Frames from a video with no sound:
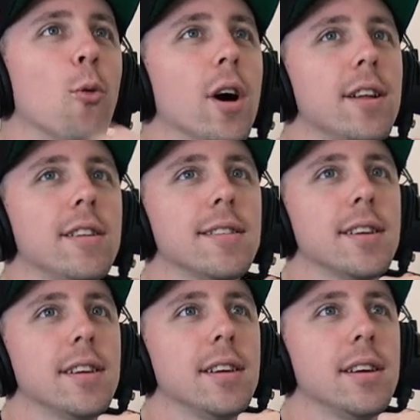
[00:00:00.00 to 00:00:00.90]
what
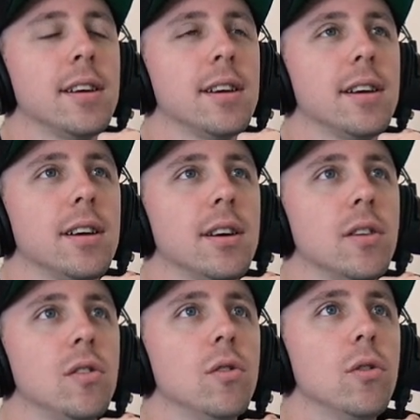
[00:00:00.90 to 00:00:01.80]

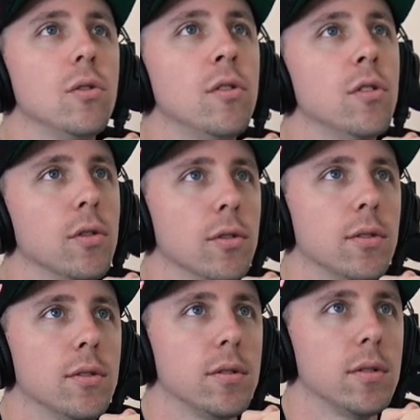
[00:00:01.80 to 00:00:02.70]
do you
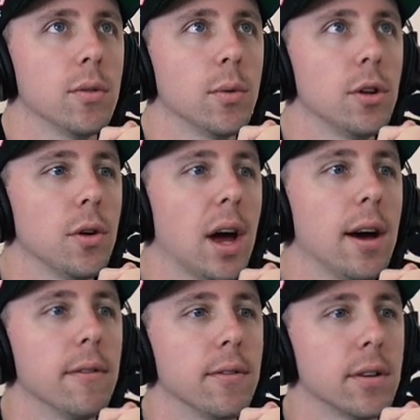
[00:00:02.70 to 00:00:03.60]
do when you
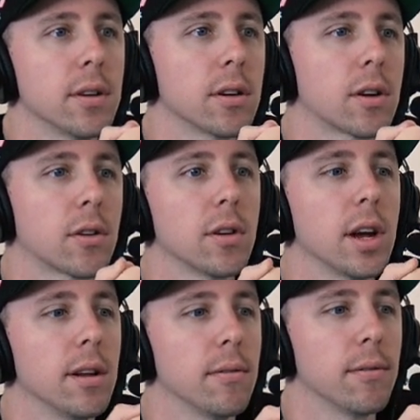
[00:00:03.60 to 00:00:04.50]
have
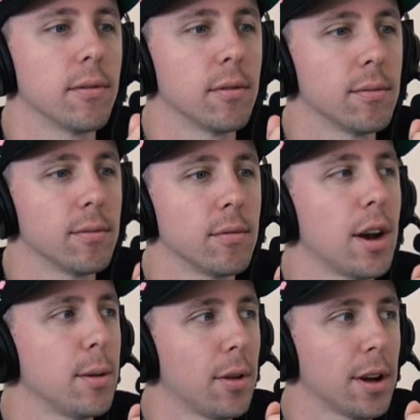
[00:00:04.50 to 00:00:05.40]
creative
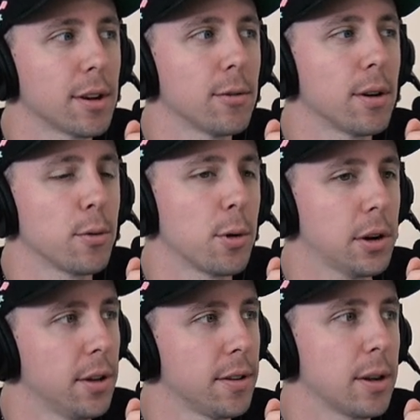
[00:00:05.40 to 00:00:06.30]
writing block or whatever you want
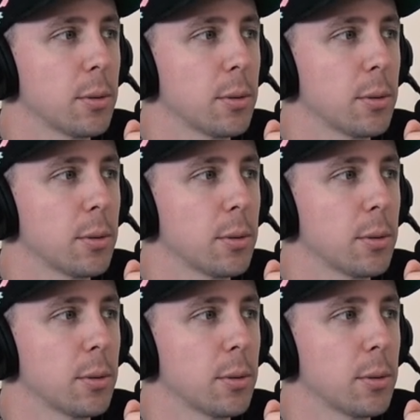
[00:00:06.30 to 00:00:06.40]
to call this?